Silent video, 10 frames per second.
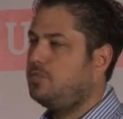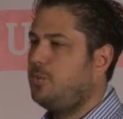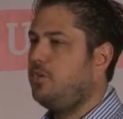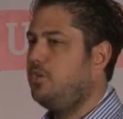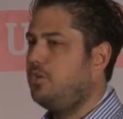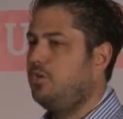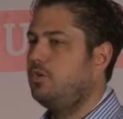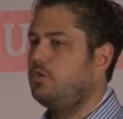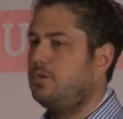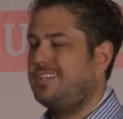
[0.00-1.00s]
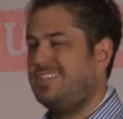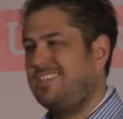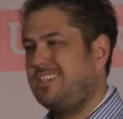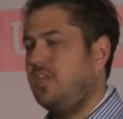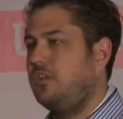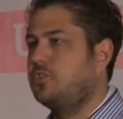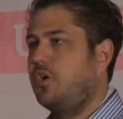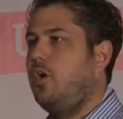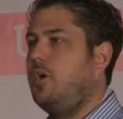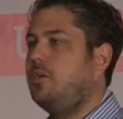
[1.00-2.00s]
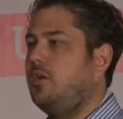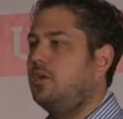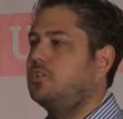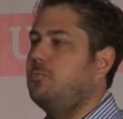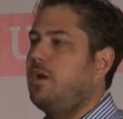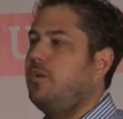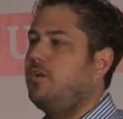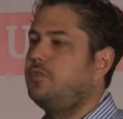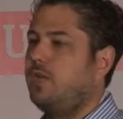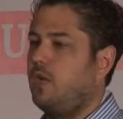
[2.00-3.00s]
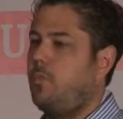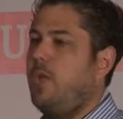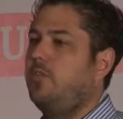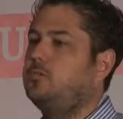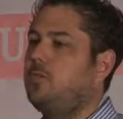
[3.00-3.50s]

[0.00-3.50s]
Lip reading: Typically Google in time can get smart enough to get around those